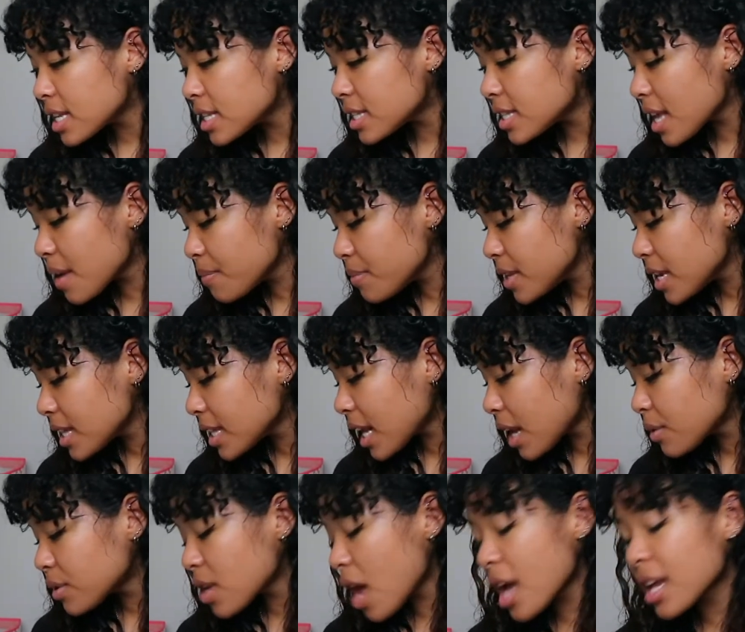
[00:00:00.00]
something that
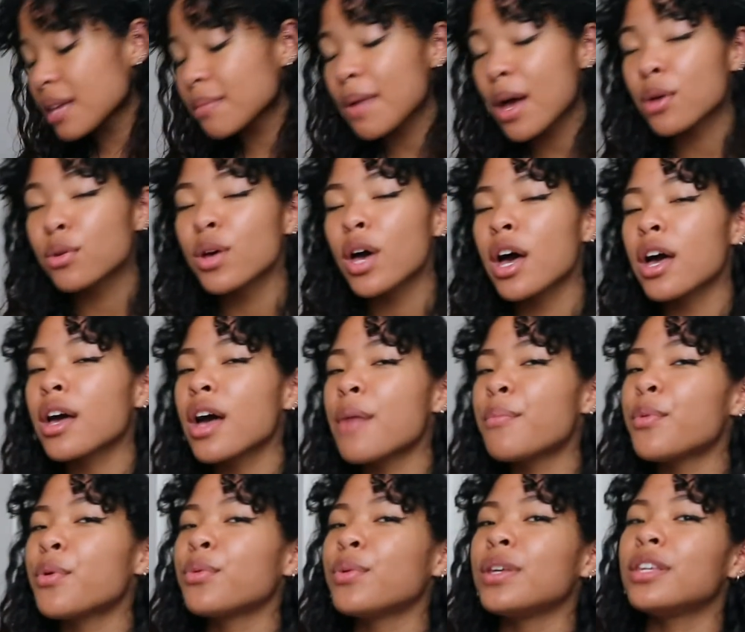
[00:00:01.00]
I was talking about a
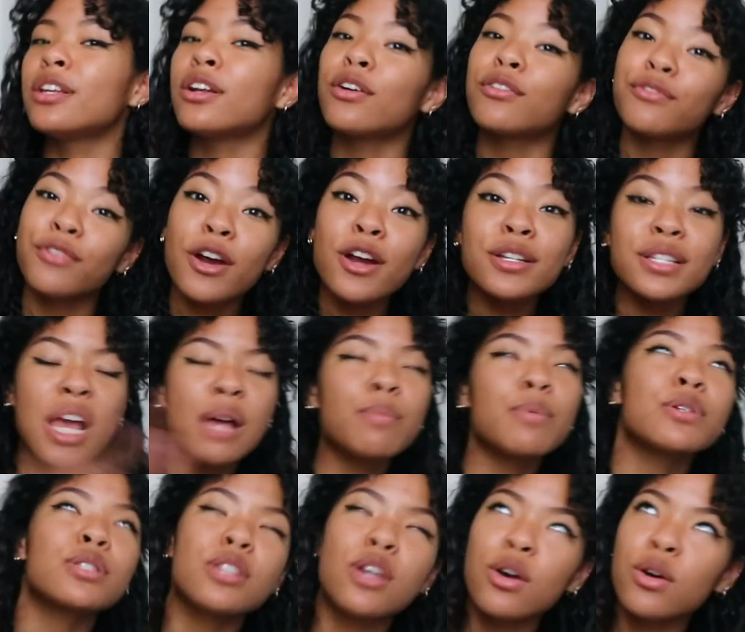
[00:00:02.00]
couple, first
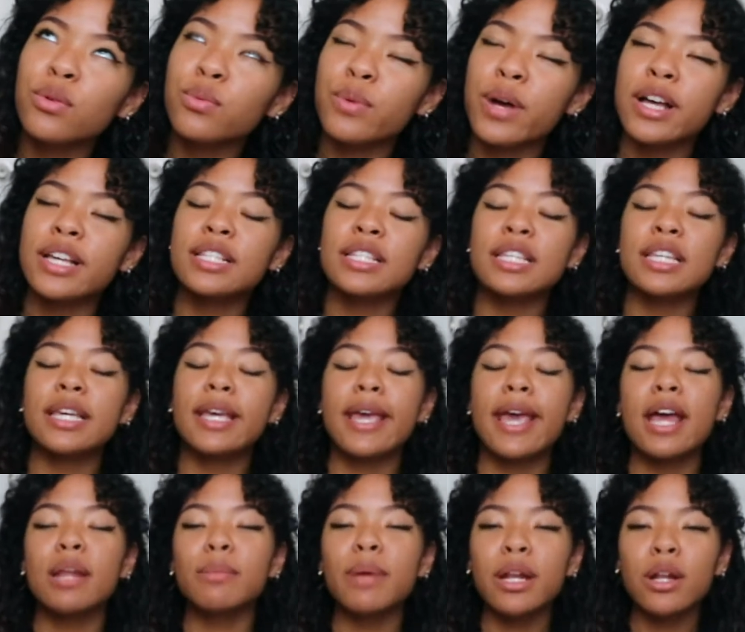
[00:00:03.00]
episode was the
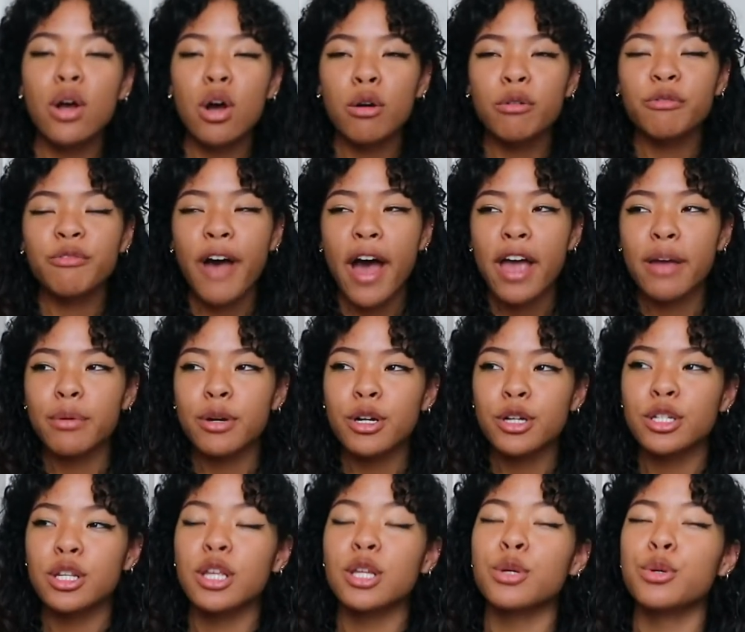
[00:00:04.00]
Handmade Home
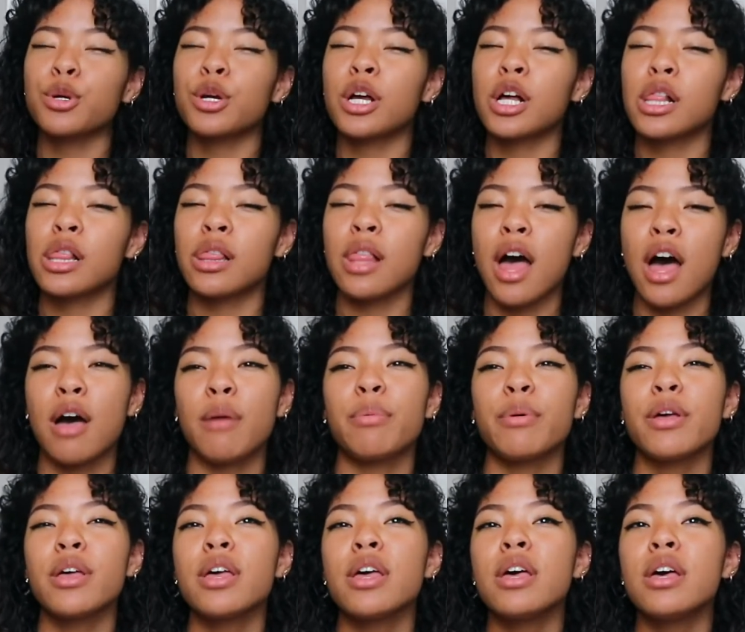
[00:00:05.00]
Fibers Club
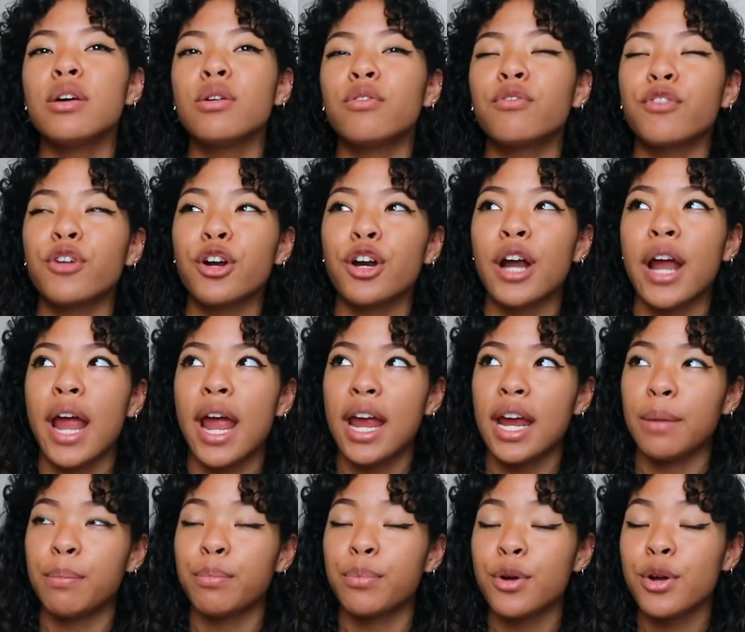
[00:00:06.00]
for
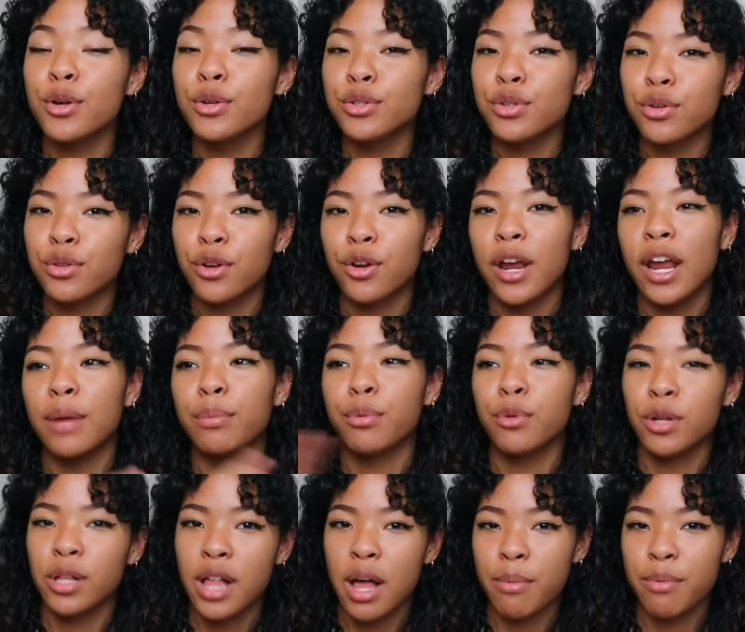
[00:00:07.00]
April. So their
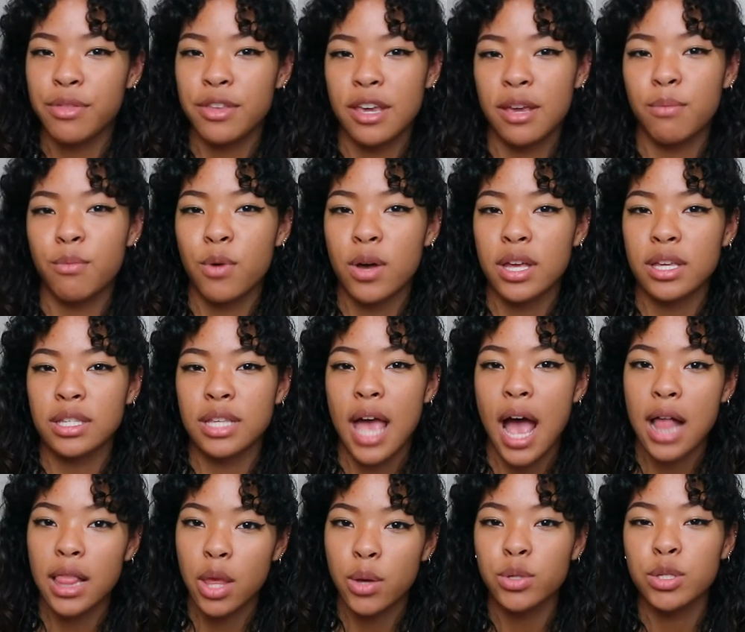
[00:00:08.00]
April club theme was
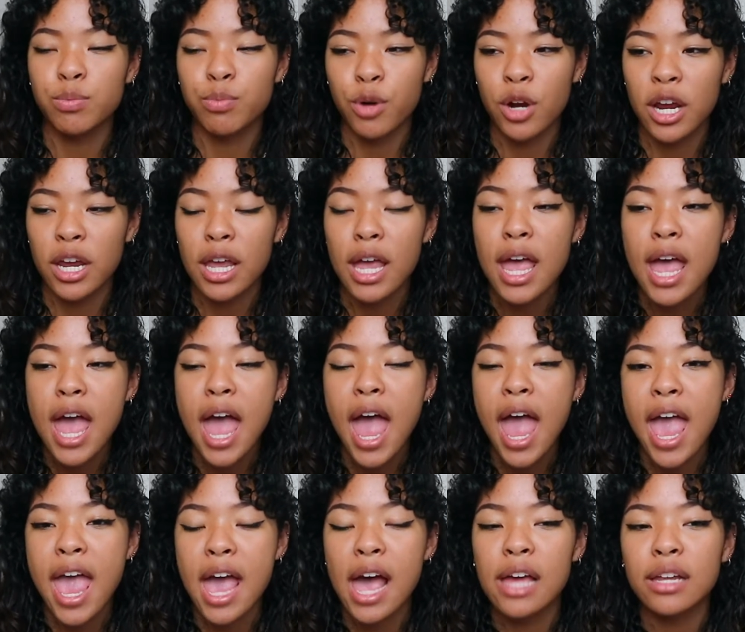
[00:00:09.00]
Hello Spring,
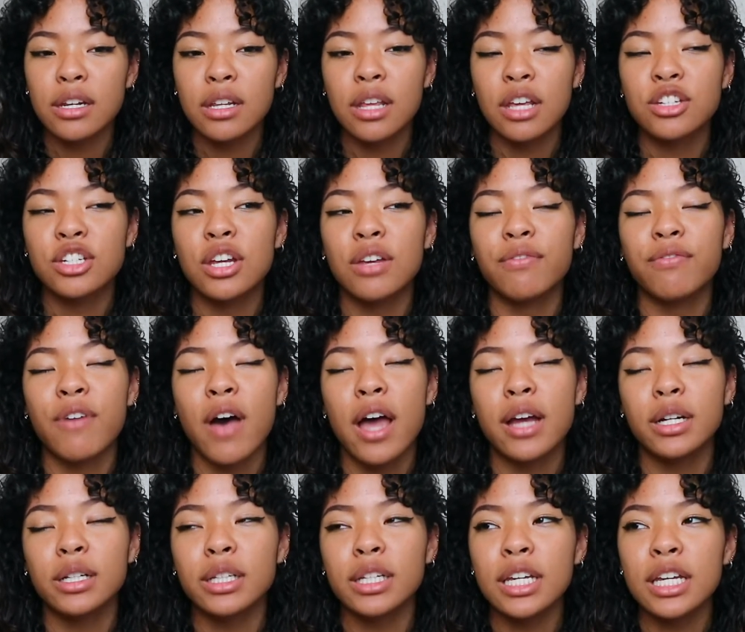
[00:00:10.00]
and she
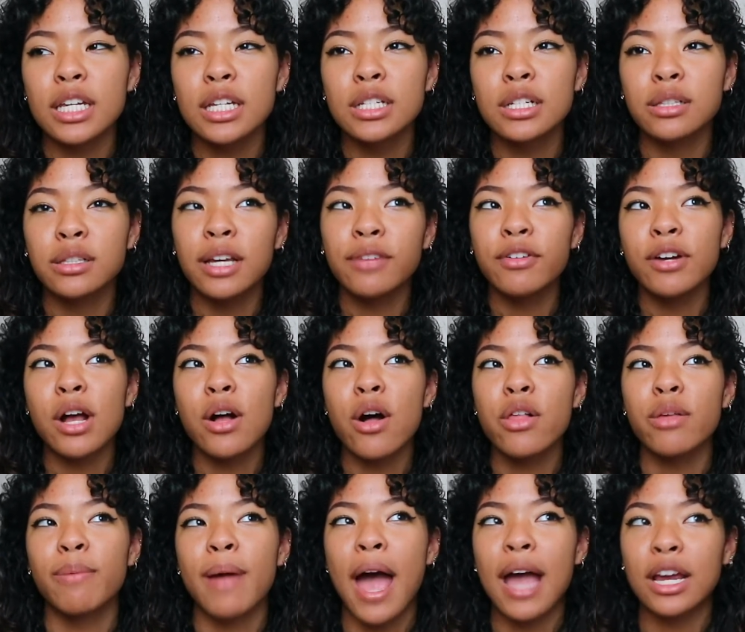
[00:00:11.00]
finally delivered out
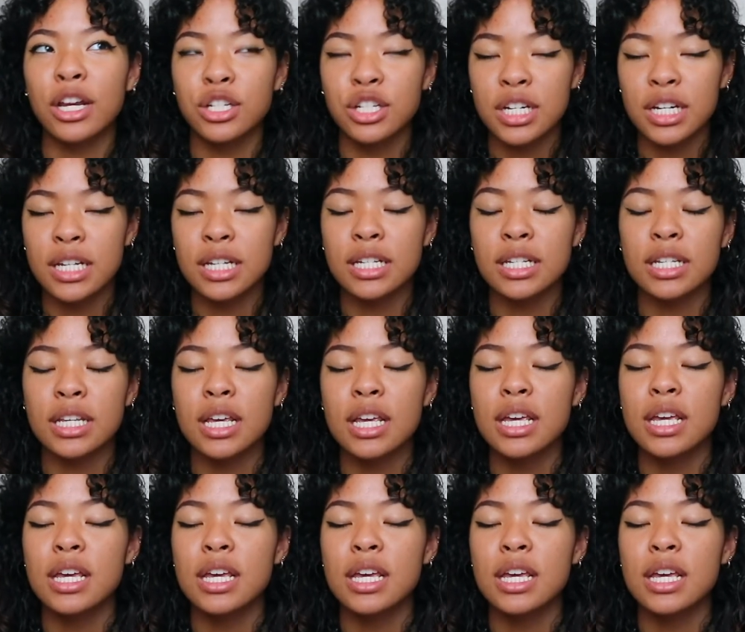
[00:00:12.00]
all the packages.